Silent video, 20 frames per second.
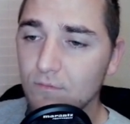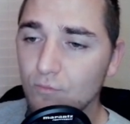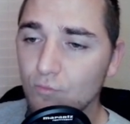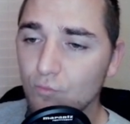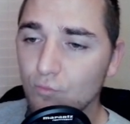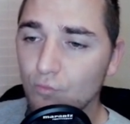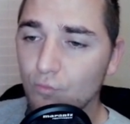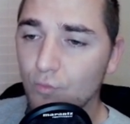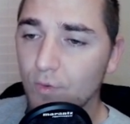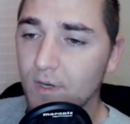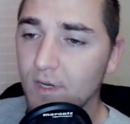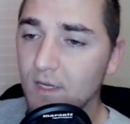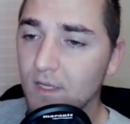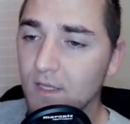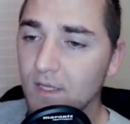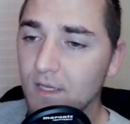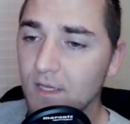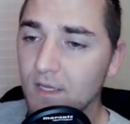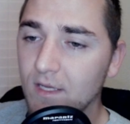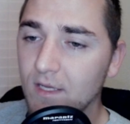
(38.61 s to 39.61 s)

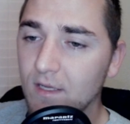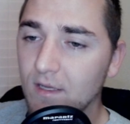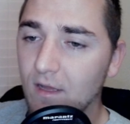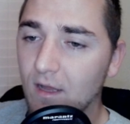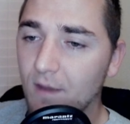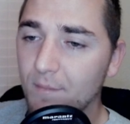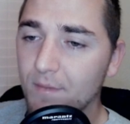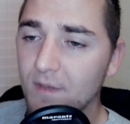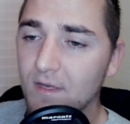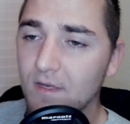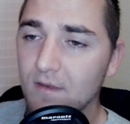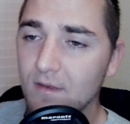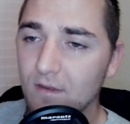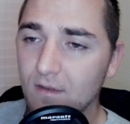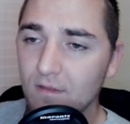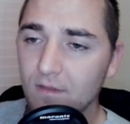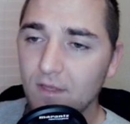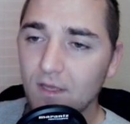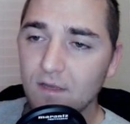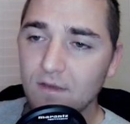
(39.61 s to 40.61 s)
really, I mean,
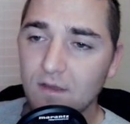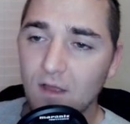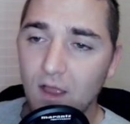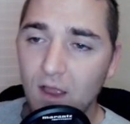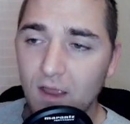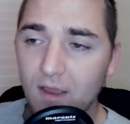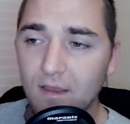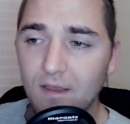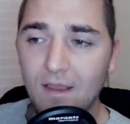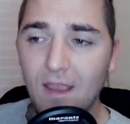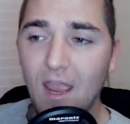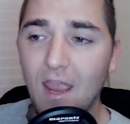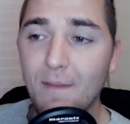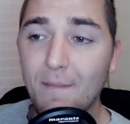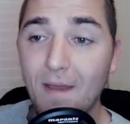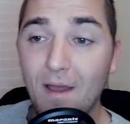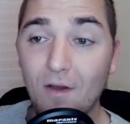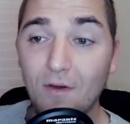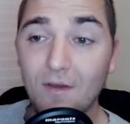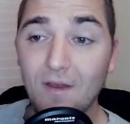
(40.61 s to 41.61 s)
the Undying came
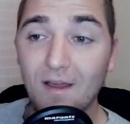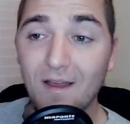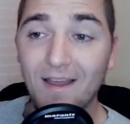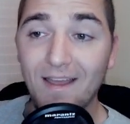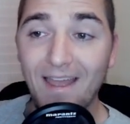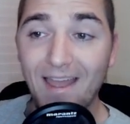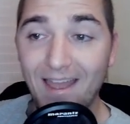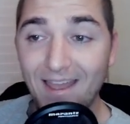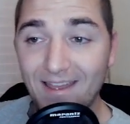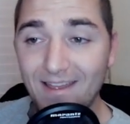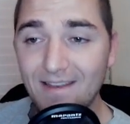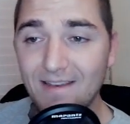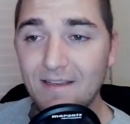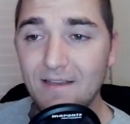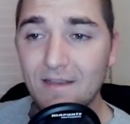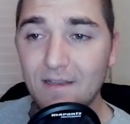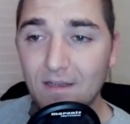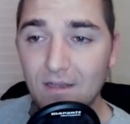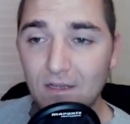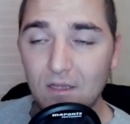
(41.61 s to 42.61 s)
out
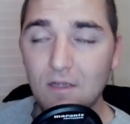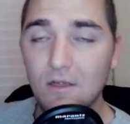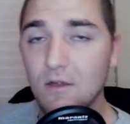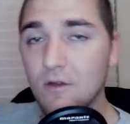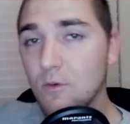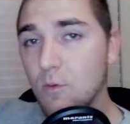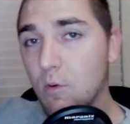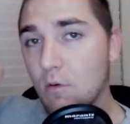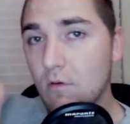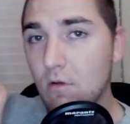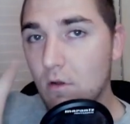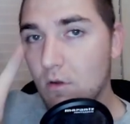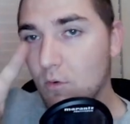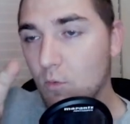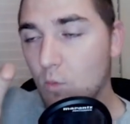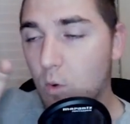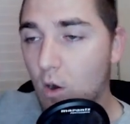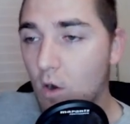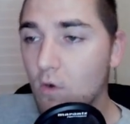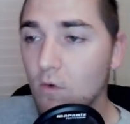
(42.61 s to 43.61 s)
ahead,
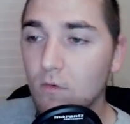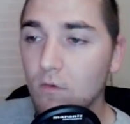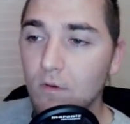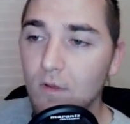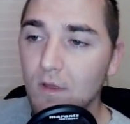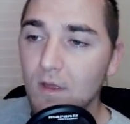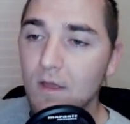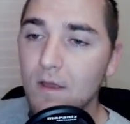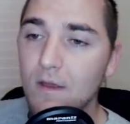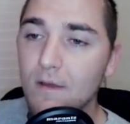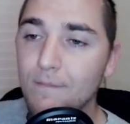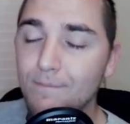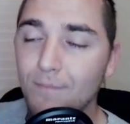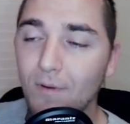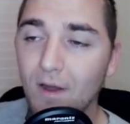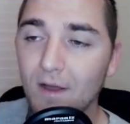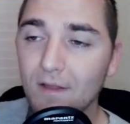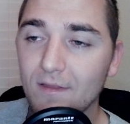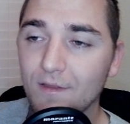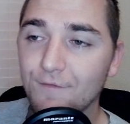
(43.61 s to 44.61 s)
quote-unquote.
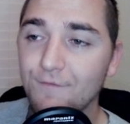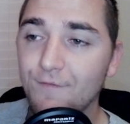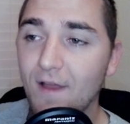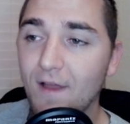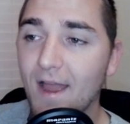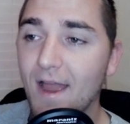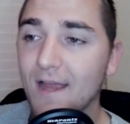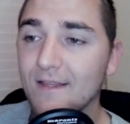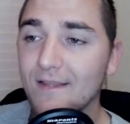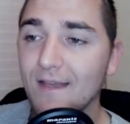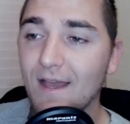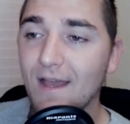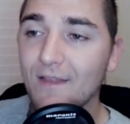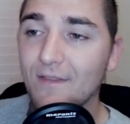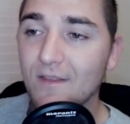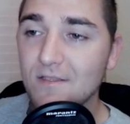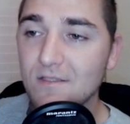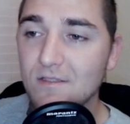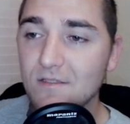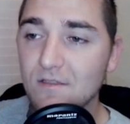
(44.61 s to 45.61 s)
But the fact that
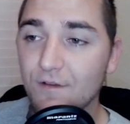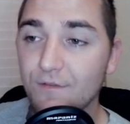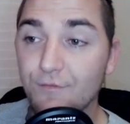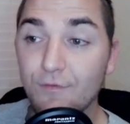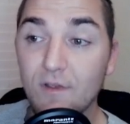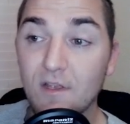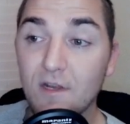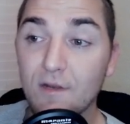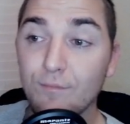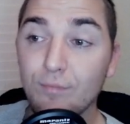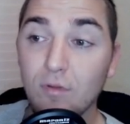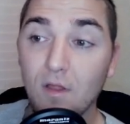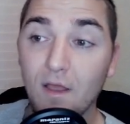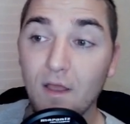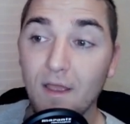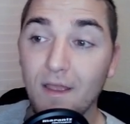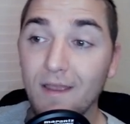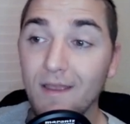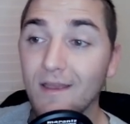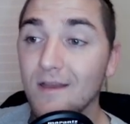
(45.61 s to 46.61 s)
this is a
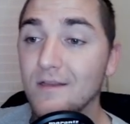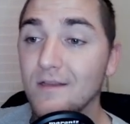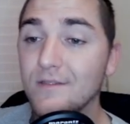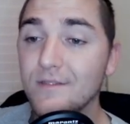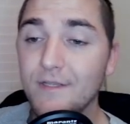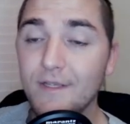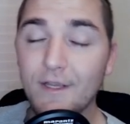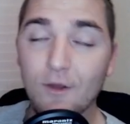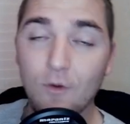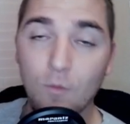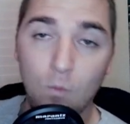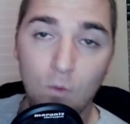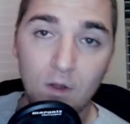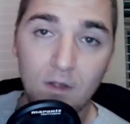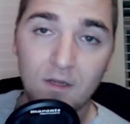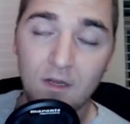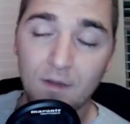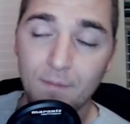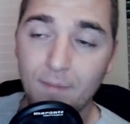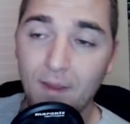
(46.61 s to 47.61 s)
free-to-play Tier
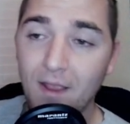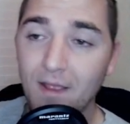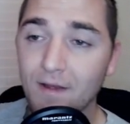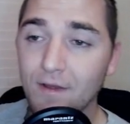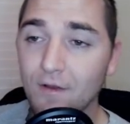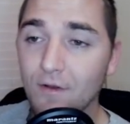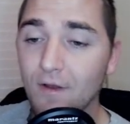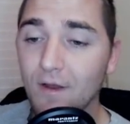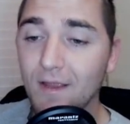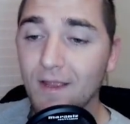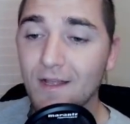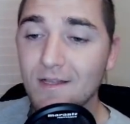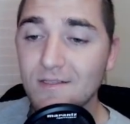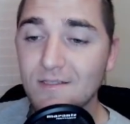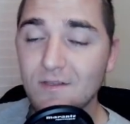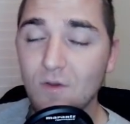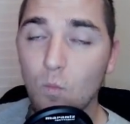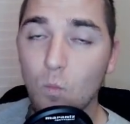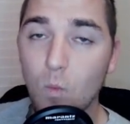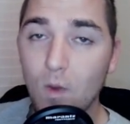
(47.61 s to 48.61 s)
1 commander against
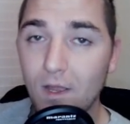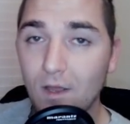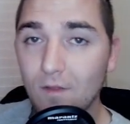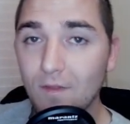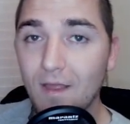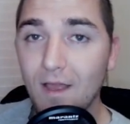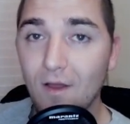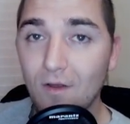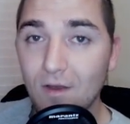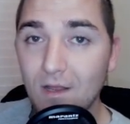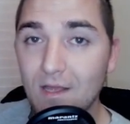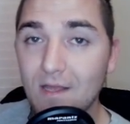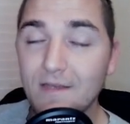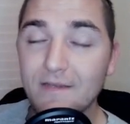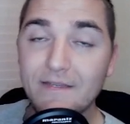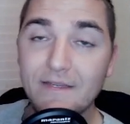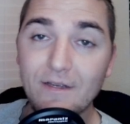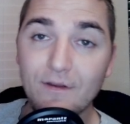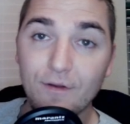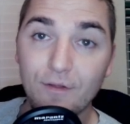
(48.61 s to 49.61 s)
a whaled-out
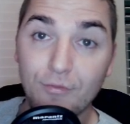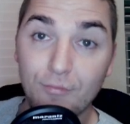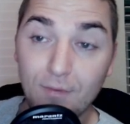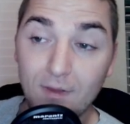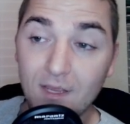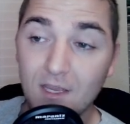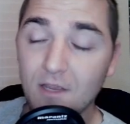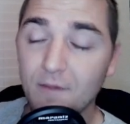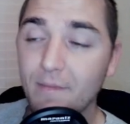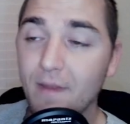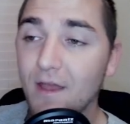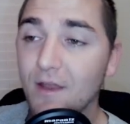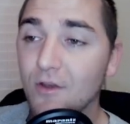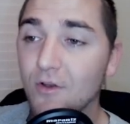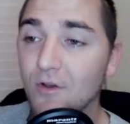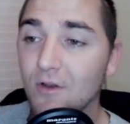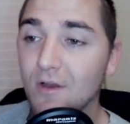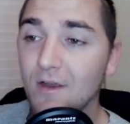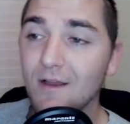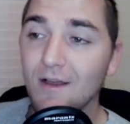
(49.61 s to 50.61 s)
Tier 3
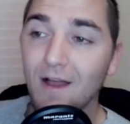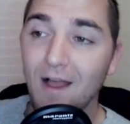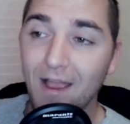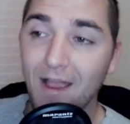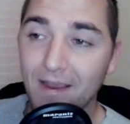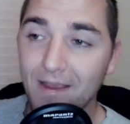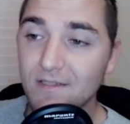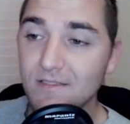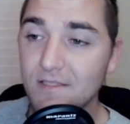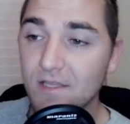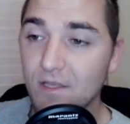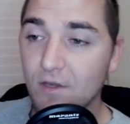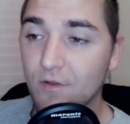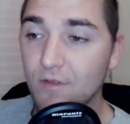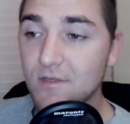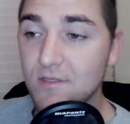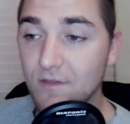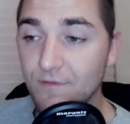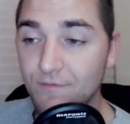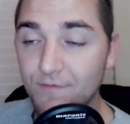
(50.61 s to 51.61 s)
commander, I consider
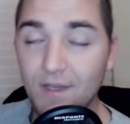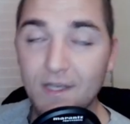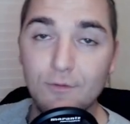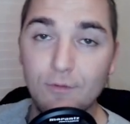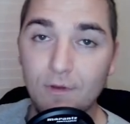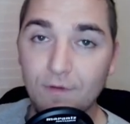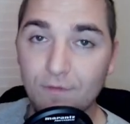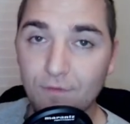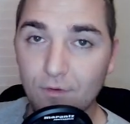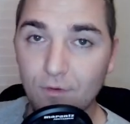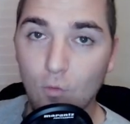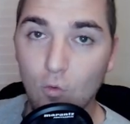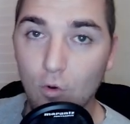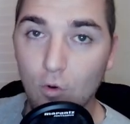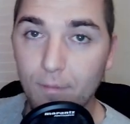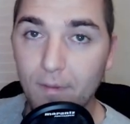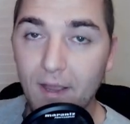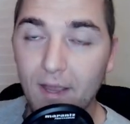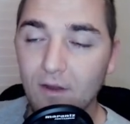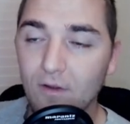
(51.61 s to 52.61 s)
this a victory for
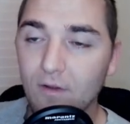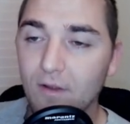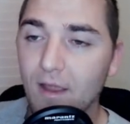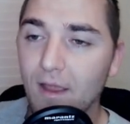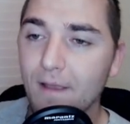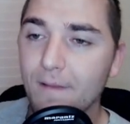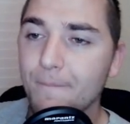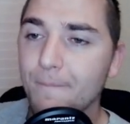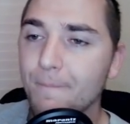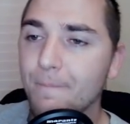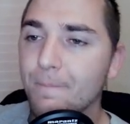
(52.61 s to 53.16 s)
Gorbag, okay?